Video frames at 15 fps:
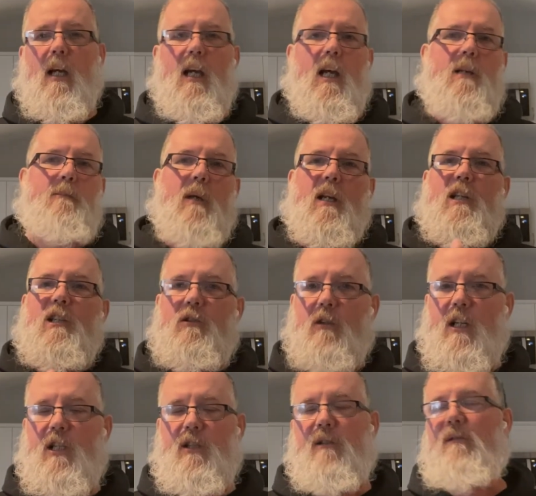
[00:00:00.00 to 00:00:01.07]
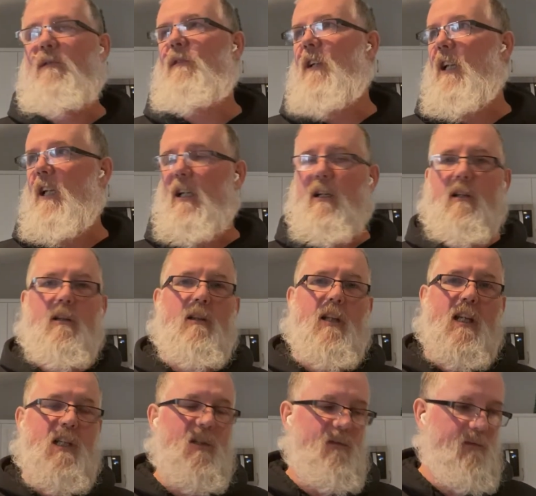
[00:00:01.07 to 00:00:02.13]
Administration fee,
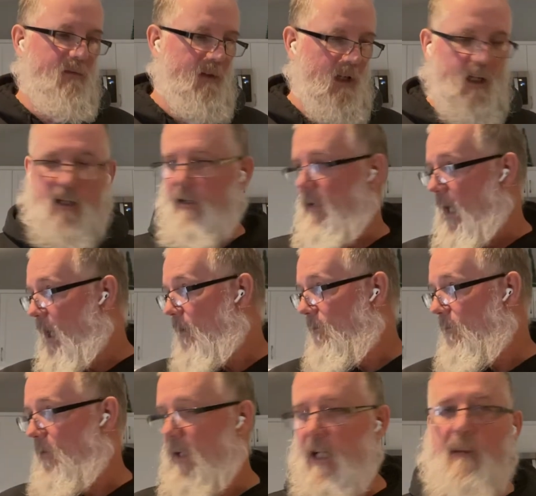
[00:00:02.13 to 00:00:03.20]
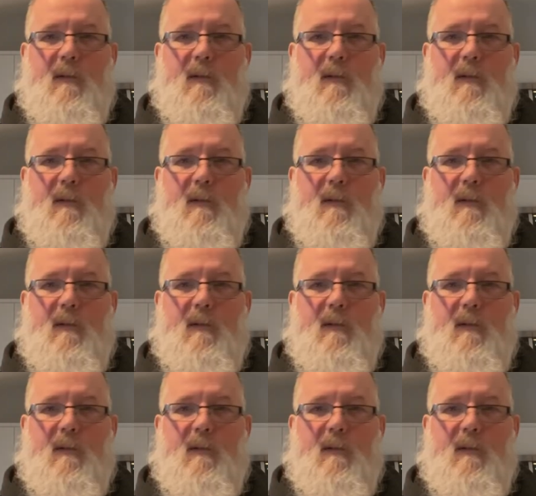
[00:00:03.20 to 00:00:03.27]
this fee, that fee.